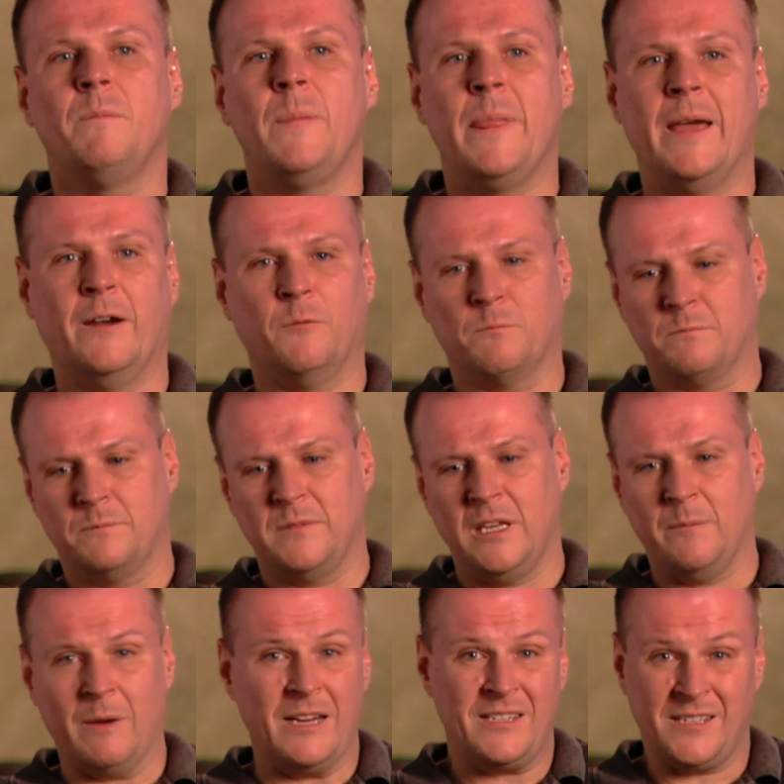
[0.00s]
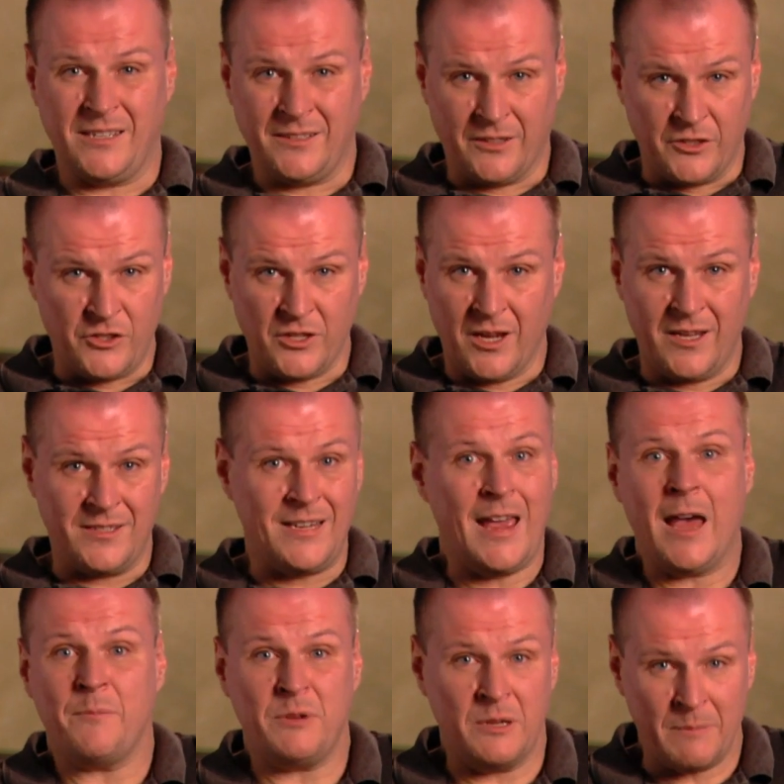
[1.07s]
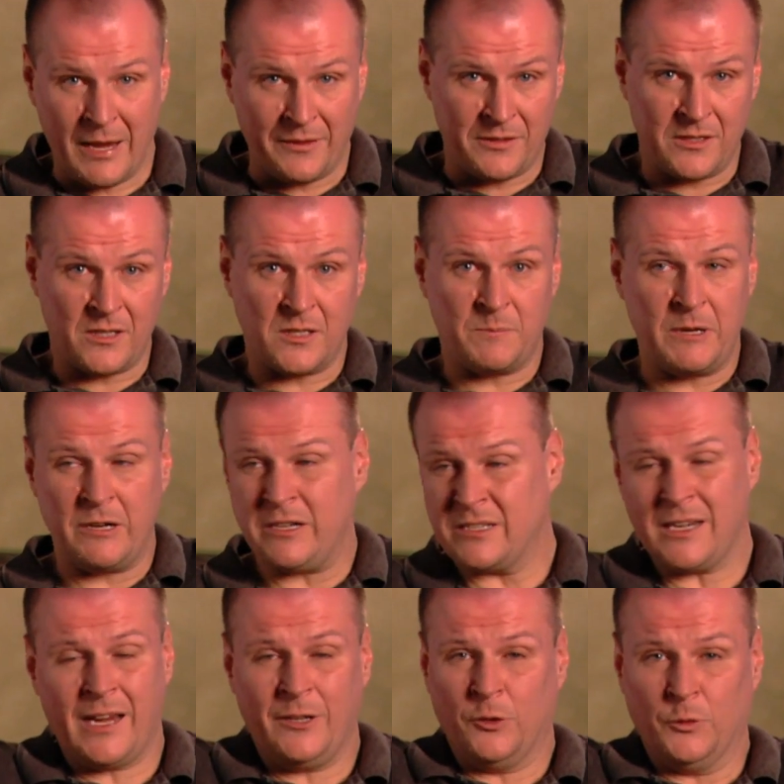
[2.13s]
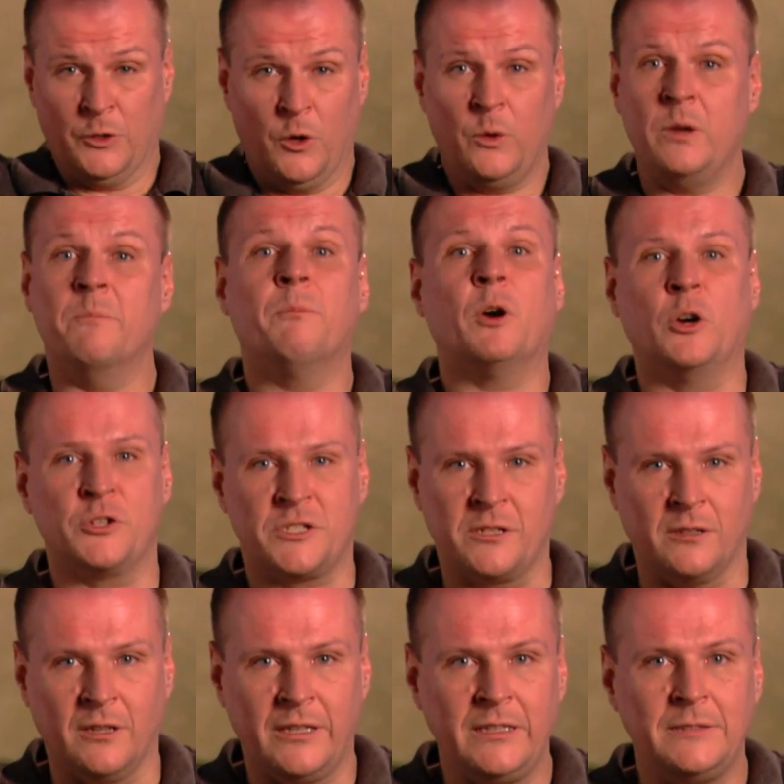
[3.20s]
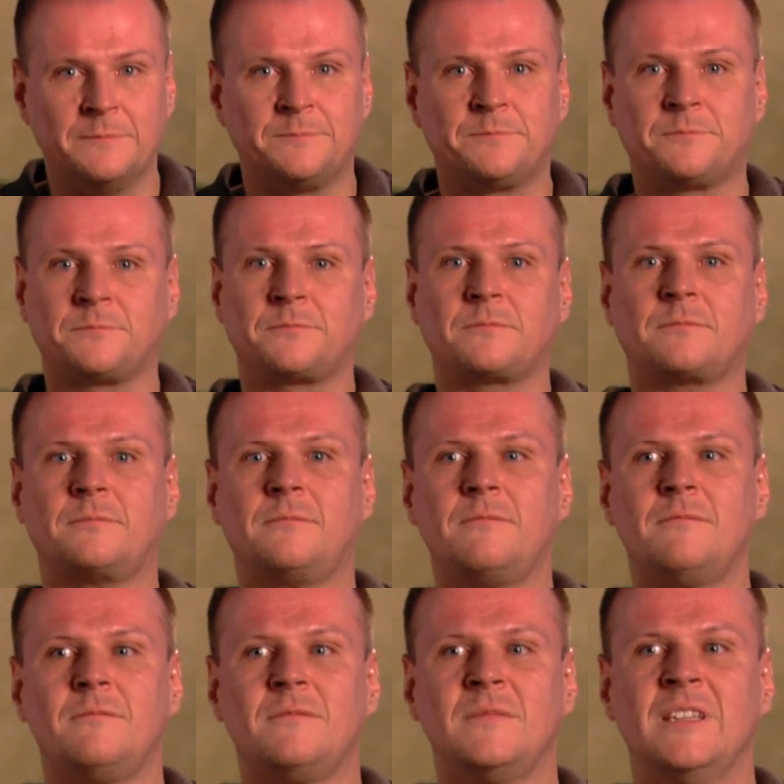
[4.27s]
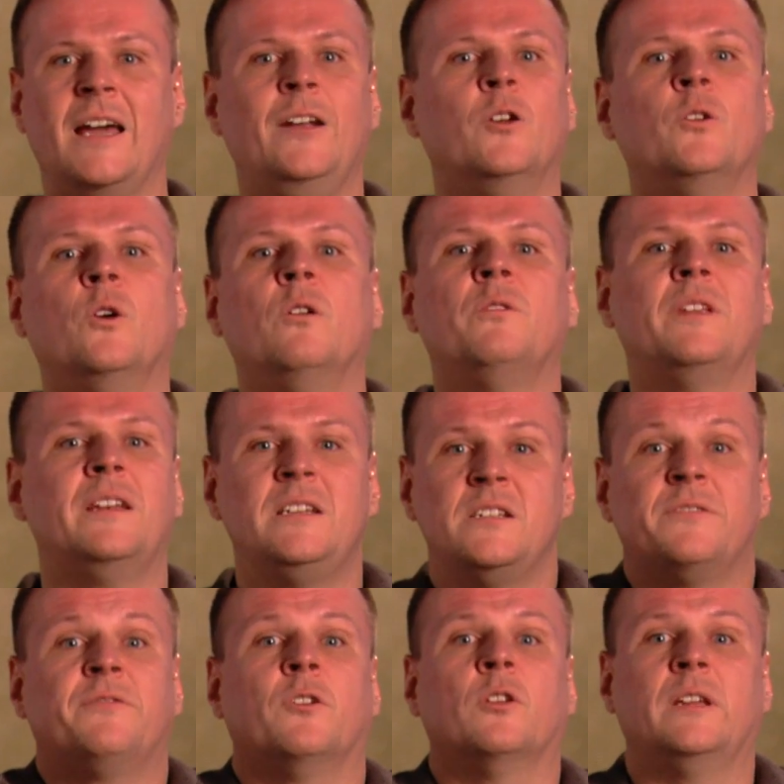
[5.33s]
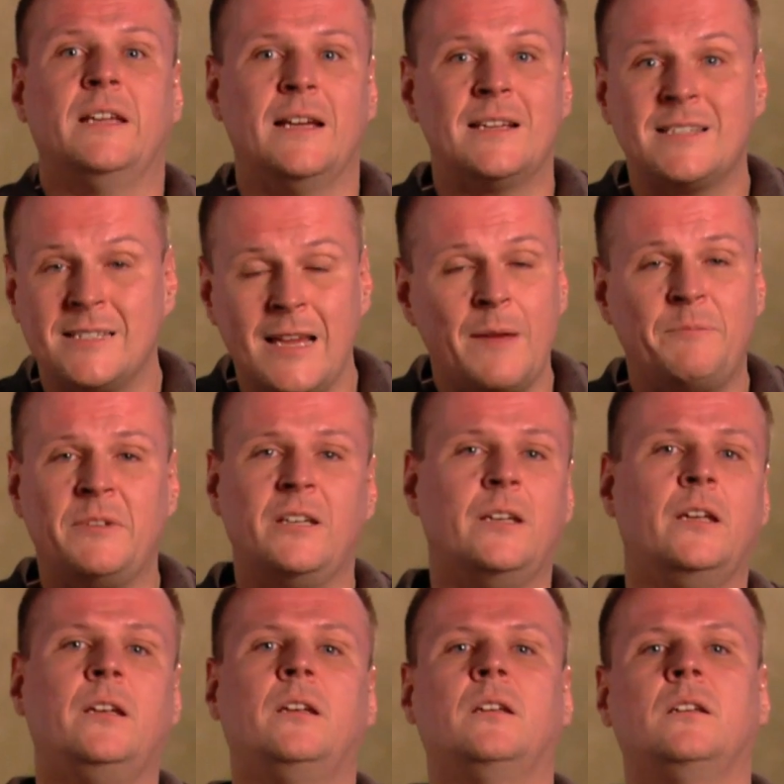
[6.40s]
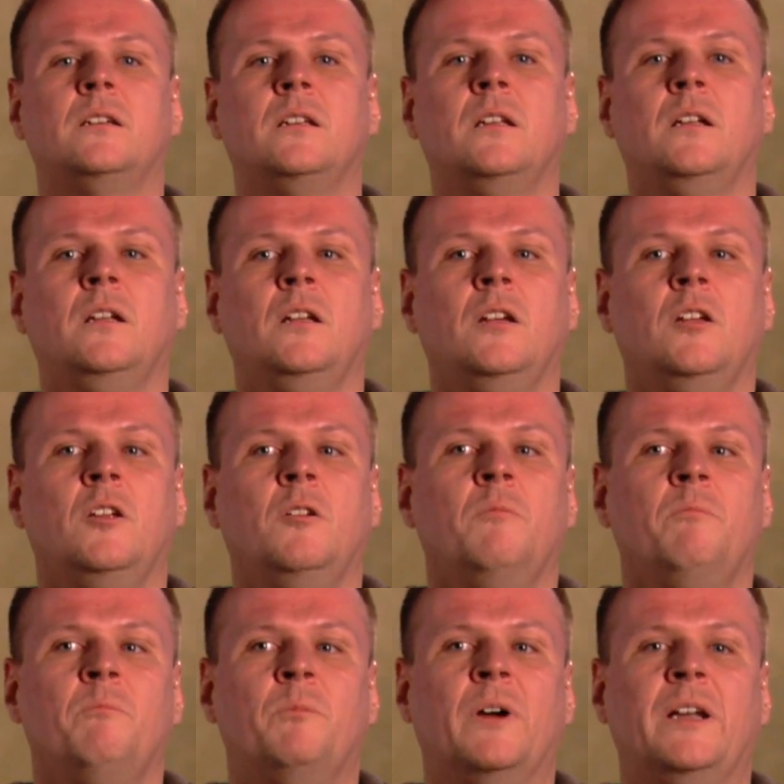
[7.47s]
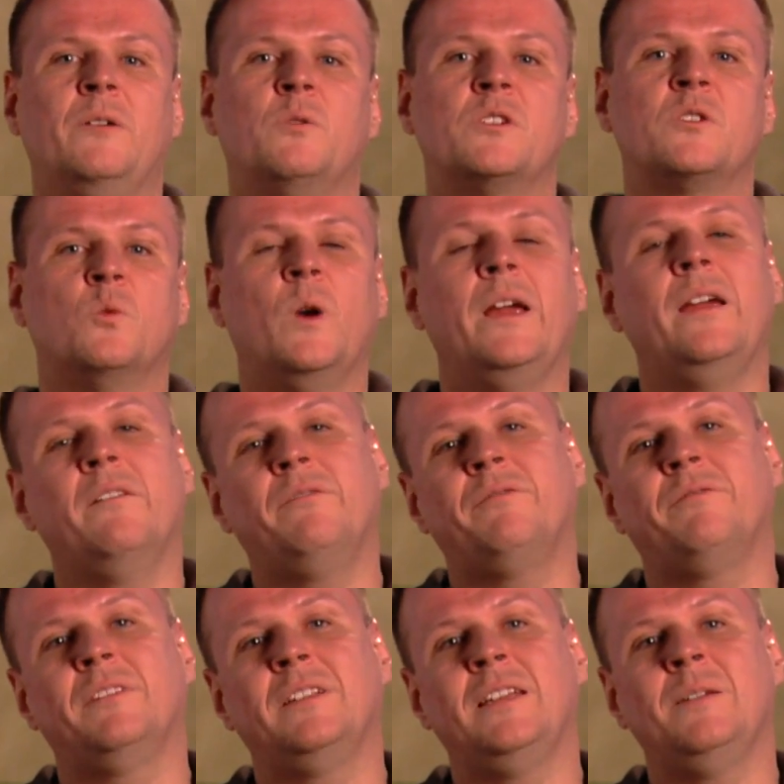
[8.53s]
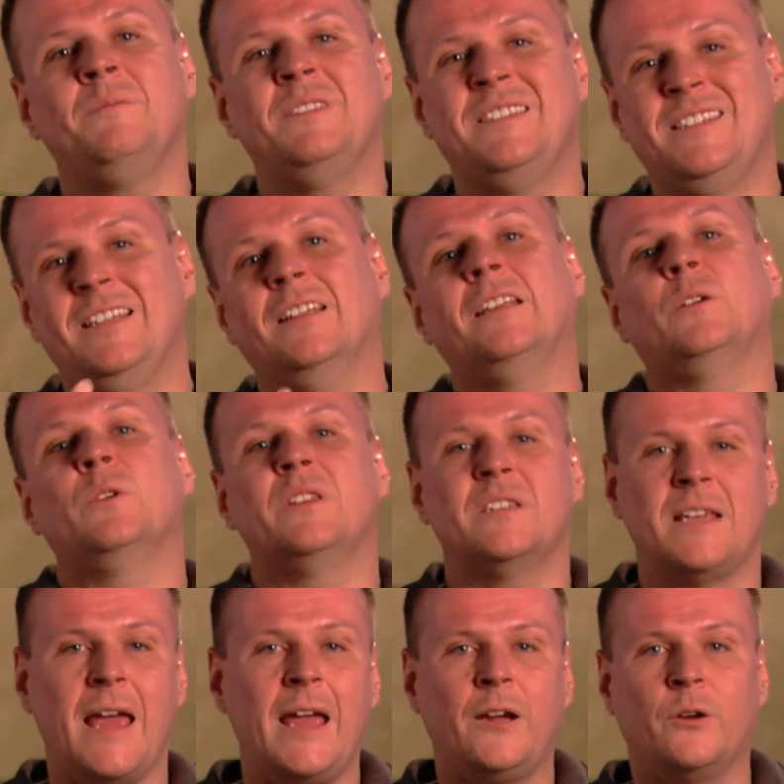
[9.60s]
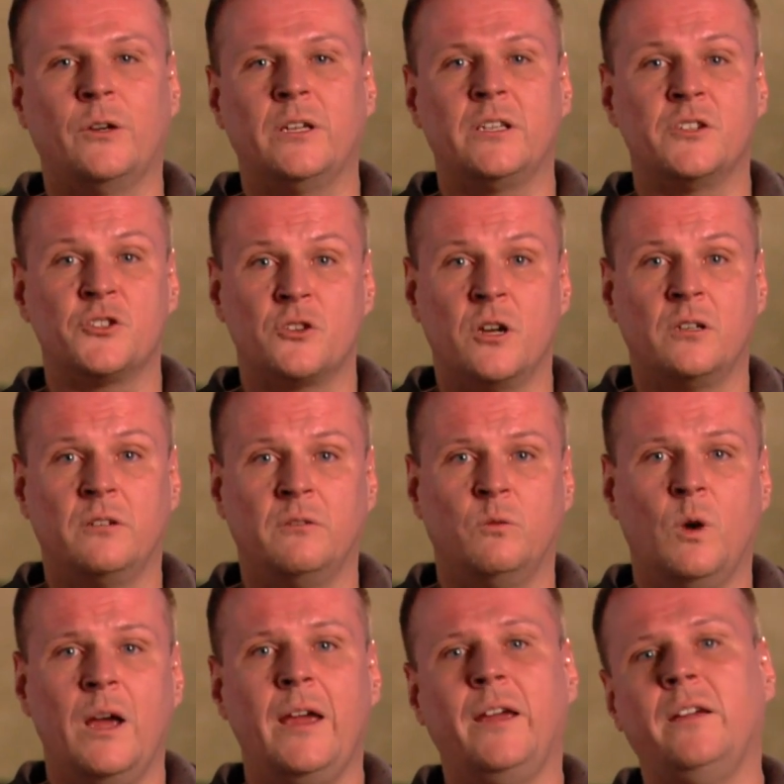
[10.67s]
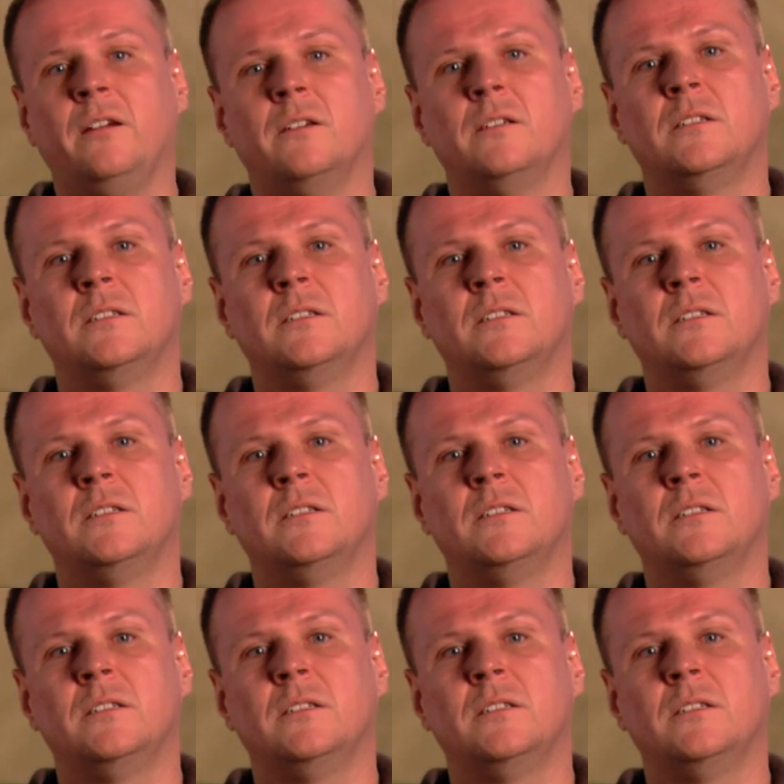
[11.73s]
Now, am I saying that John's happy about this experience? I don't know him personally. I don't know that he's fully accepted it, but it was a way of him dealing with his anger in a constructive way.